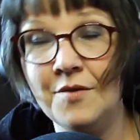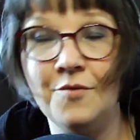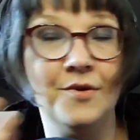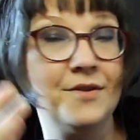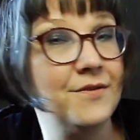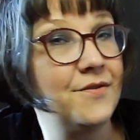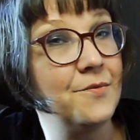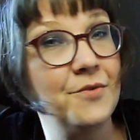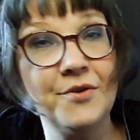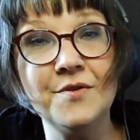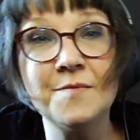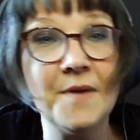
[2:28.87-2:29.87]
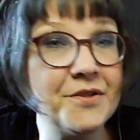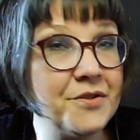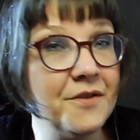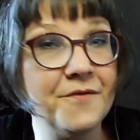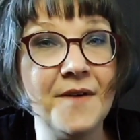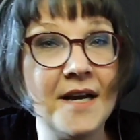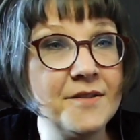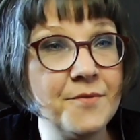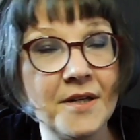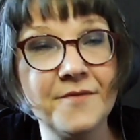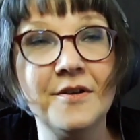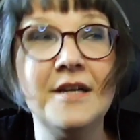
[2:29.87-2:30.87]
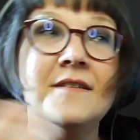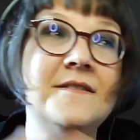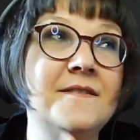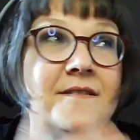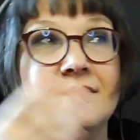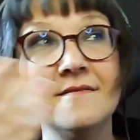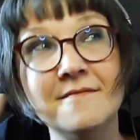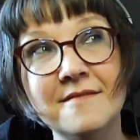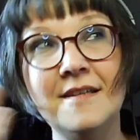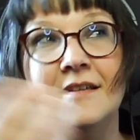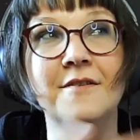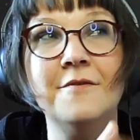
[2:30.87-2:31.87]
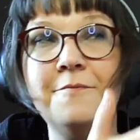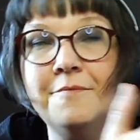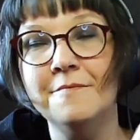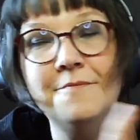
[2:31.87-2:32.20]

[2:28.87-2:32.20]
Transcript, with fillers: with some new special effects, whatever else, you know,